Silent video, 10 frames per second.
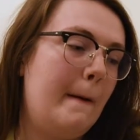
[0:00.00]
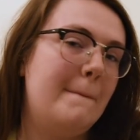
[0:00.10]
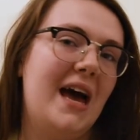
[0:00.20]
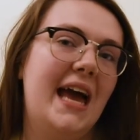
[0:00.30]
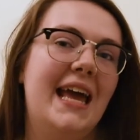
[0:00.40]

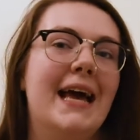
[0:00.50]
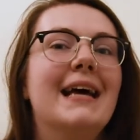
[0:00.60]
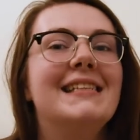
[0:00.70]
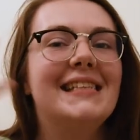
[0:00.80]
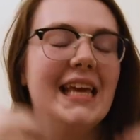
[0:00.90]
my
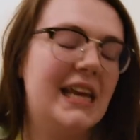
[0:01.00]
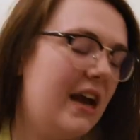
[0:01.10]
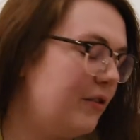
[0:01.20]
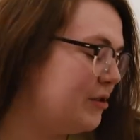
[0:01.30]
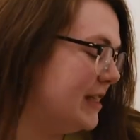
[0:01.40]

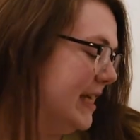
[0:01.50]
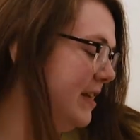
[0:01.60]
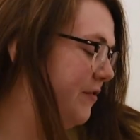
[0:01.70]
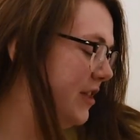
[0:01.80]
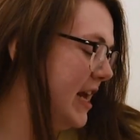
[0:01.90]
skincare
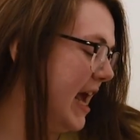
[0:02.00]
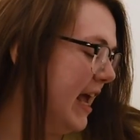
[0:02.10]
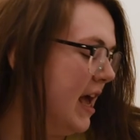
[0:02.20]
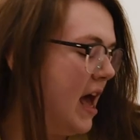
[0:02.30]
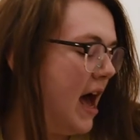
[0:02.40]
routine for the night.